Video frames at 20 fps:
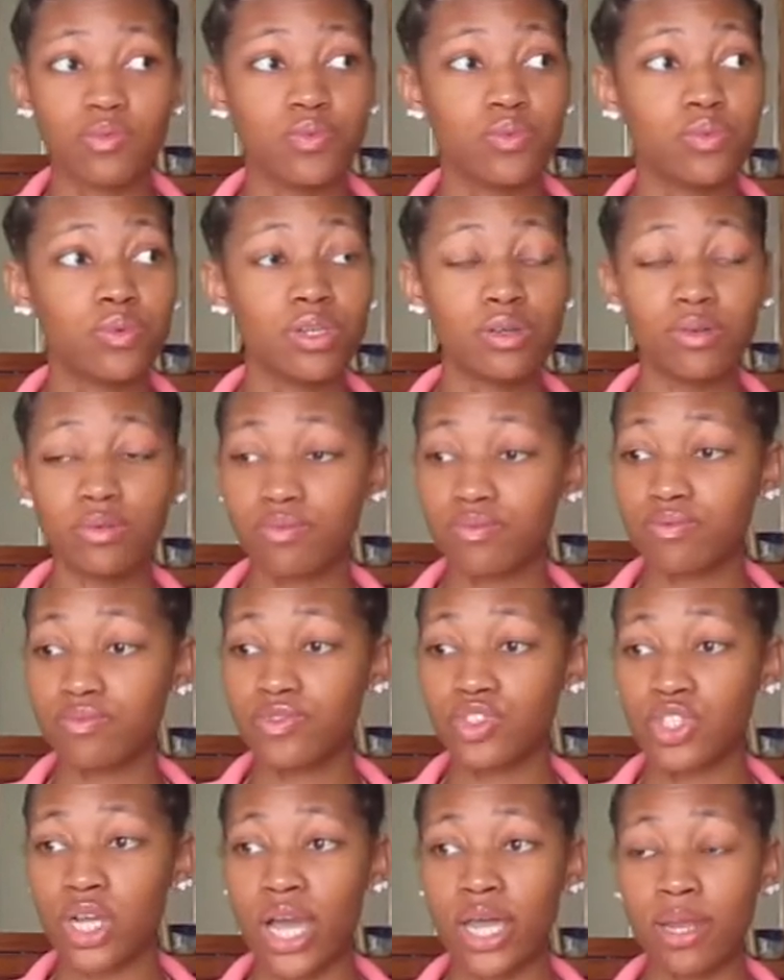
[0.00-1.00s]
We're
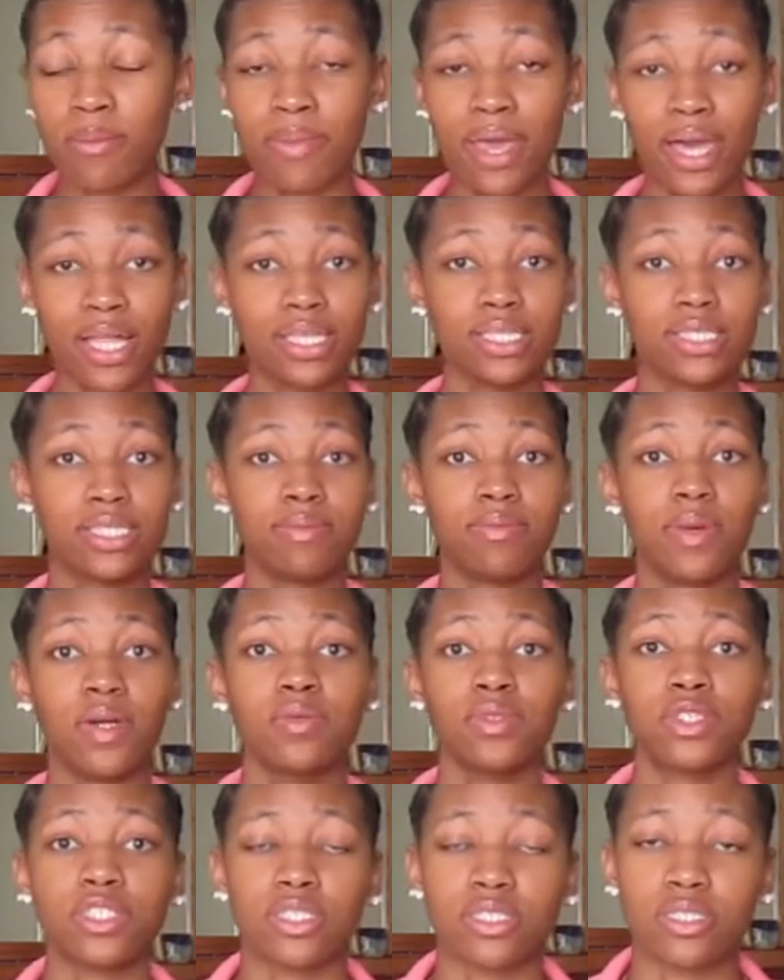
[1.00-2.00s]
trying to balance
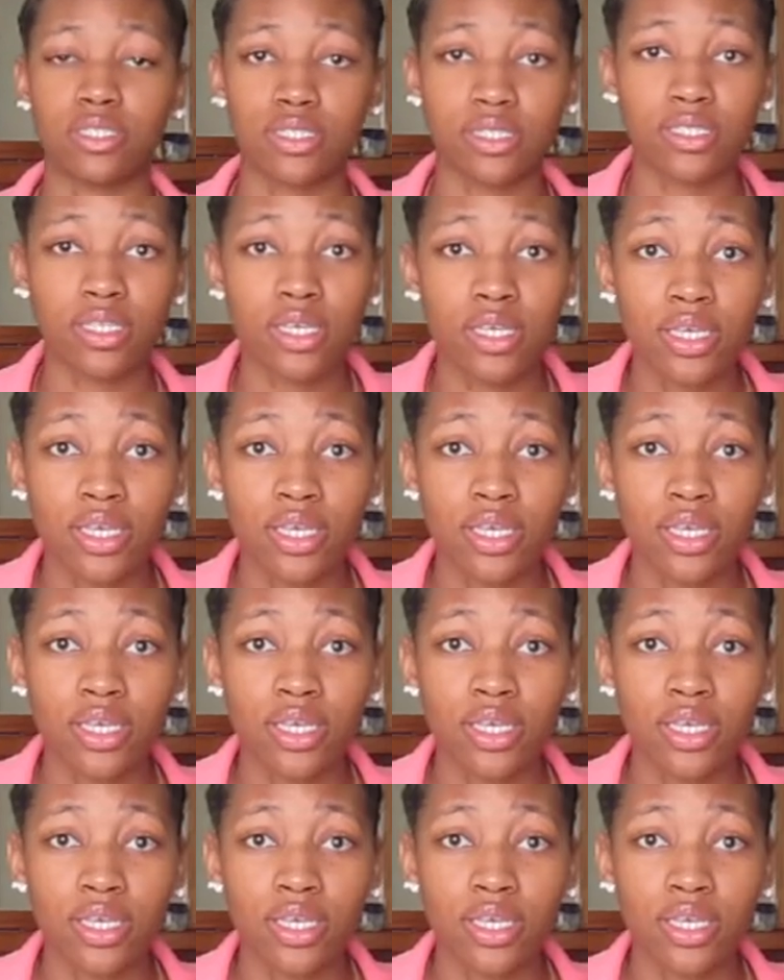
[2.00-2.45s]
emotions.